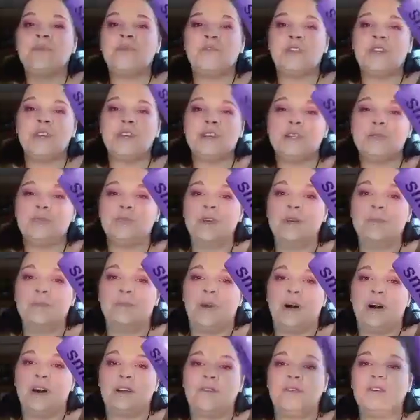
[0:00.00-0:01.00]
for this big
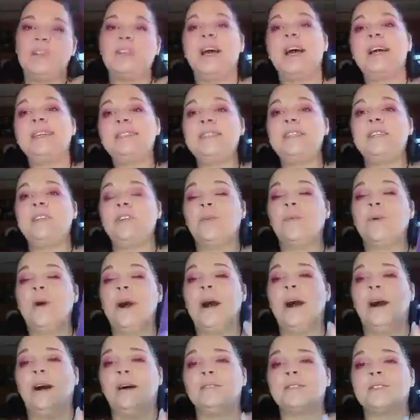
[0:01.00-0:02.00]
bottle. It lasted a
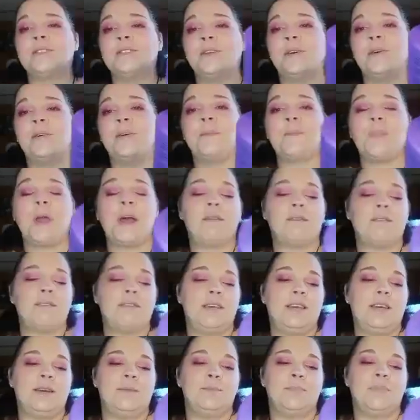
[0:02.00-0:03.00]
while, so I'm not
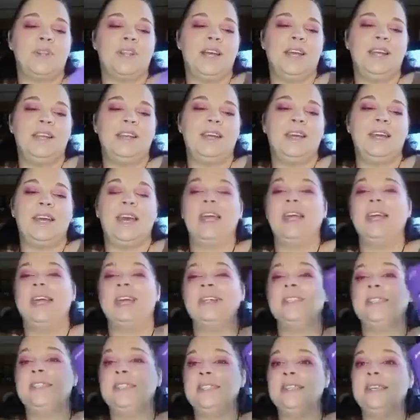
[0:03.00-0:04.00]
really complaining. And
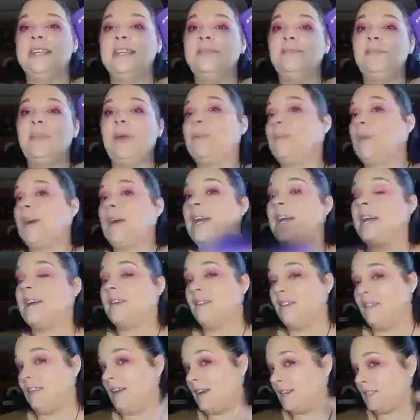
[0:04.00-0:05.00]
it did make my
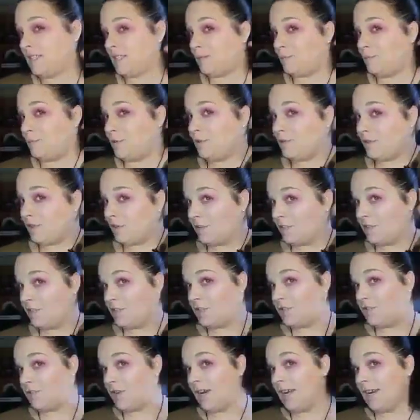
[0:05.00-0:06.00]
hair a lot smoother and
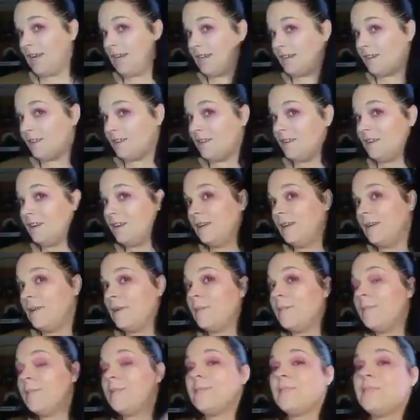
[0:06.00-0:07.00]
straightener.
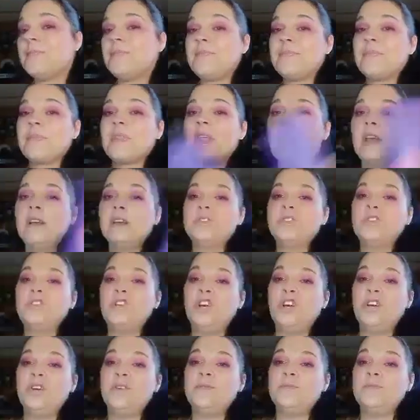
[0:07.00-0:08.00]

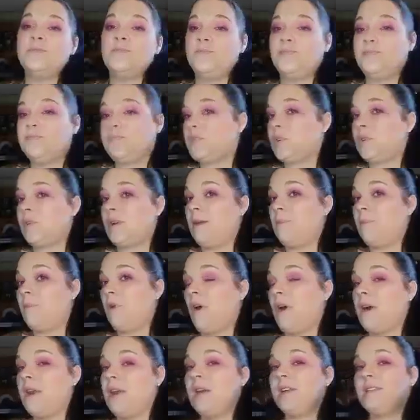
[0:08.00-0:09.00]
So, great
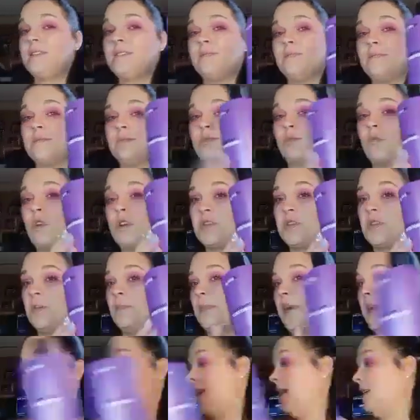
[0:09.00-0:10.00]
product, worth the
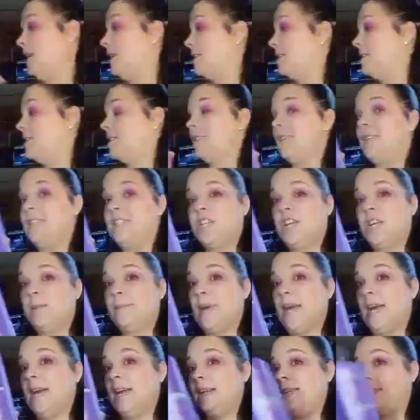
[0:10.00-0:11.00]
money. TJ
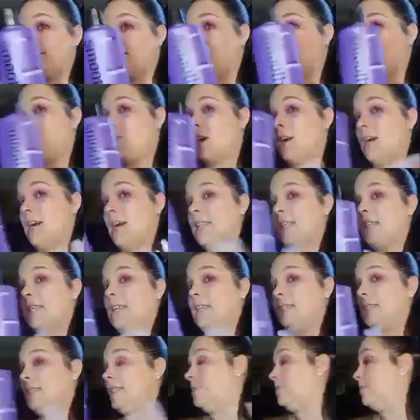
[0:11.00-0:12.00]
Maxx is where I got
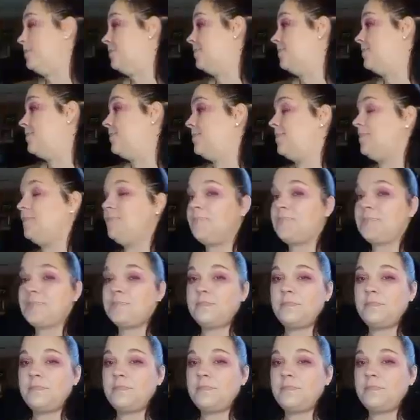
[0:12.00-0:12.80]
this.